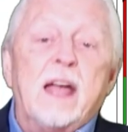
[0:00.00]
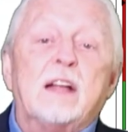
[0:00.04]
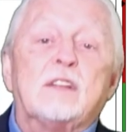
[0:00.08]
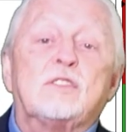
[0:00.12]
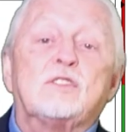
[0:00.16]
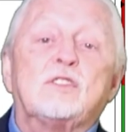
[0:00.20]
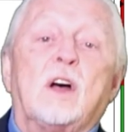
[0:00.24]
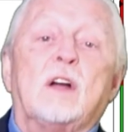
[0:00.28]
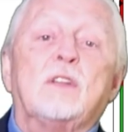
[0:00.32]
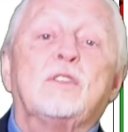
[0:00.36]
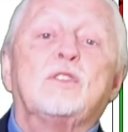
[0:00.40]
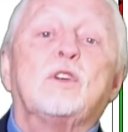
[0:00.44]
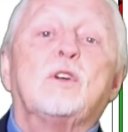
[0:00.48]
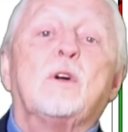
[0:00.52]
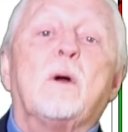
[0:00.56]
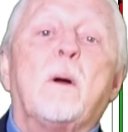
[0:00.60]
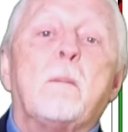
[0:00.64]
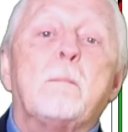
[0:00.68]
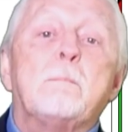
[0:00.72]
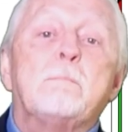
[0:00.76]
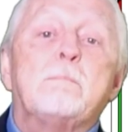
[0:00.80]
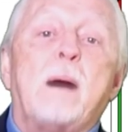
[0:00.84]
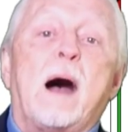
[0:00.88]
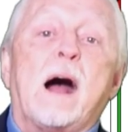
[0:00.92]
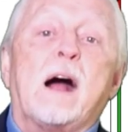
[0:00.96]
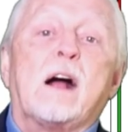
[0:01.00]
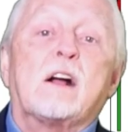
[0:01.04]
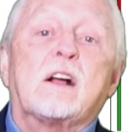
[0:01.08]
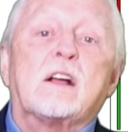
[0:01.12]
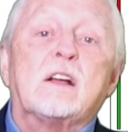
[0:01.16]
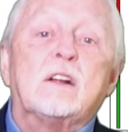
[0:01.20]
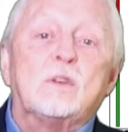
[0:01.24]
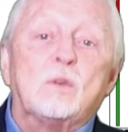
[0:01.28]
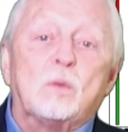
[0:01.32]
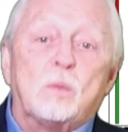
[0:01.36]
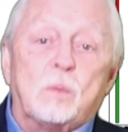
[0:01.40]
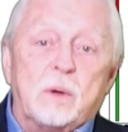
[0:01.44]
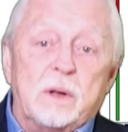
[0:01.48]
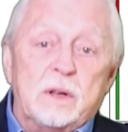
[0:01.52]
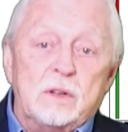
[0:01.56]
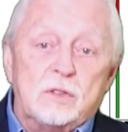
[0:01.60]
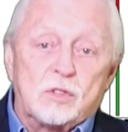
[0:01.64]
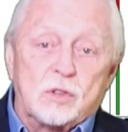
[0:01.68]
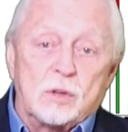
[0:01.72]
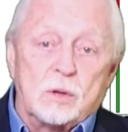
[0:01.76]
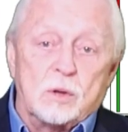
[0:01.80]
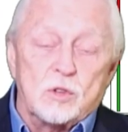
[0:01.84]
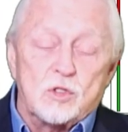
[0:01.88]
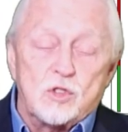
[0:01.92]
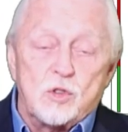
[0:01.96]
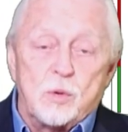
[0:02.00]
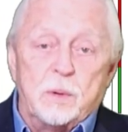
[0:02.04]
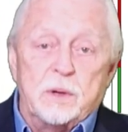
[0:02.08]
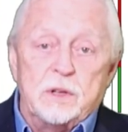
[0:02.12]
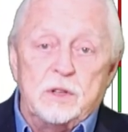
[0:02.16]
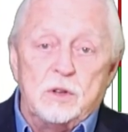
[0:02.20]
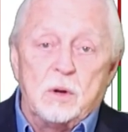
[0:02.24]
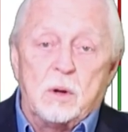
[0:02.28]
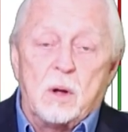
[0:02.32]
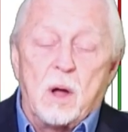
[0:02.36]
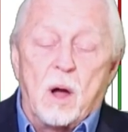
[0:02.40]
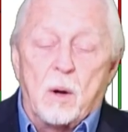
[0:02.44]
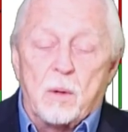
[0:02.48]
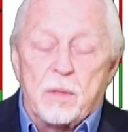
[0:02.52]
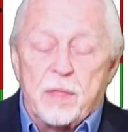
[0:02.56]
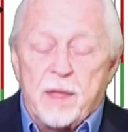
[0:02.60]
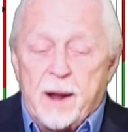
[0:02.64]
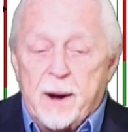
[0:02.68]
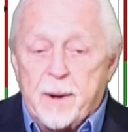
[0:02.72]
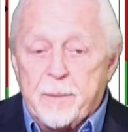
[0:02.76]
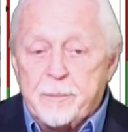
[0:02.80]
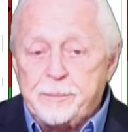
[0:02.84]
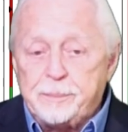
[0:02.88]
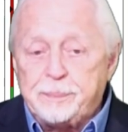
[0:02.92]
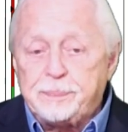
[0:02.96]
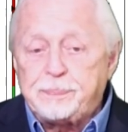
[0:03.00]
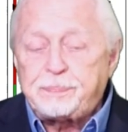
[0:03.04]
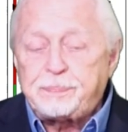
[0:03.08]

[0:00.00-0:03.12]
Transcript: It's under market research when you go there.